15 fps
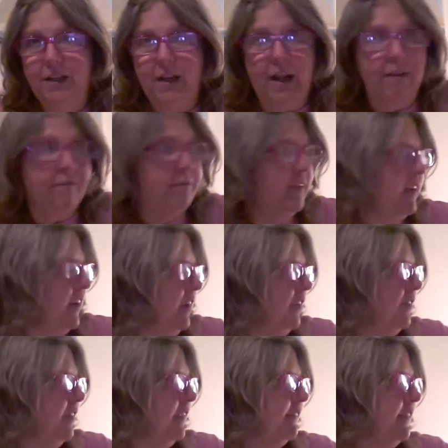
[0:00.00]
did I
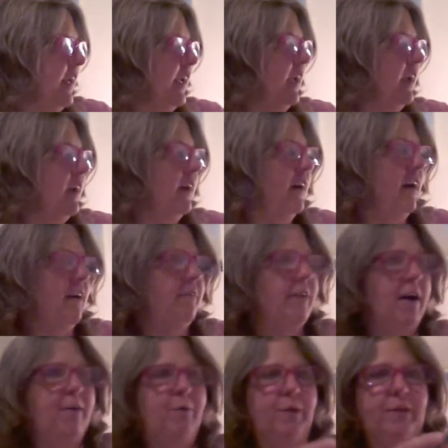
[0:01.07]
finish the second cuff,
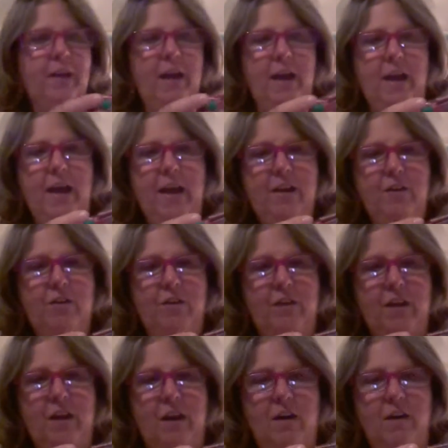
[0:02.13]
I was
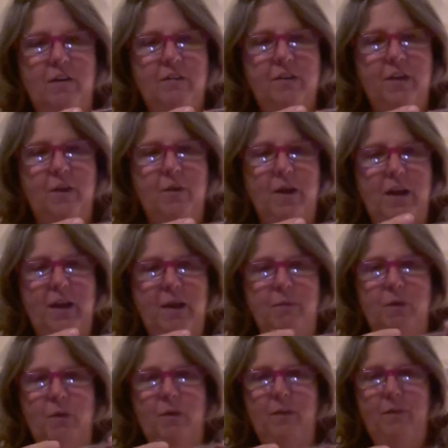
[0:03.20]
actually also
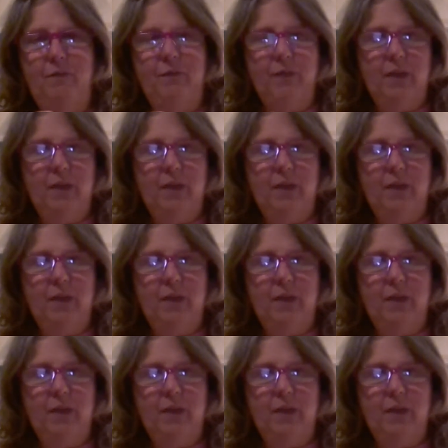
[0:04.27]
able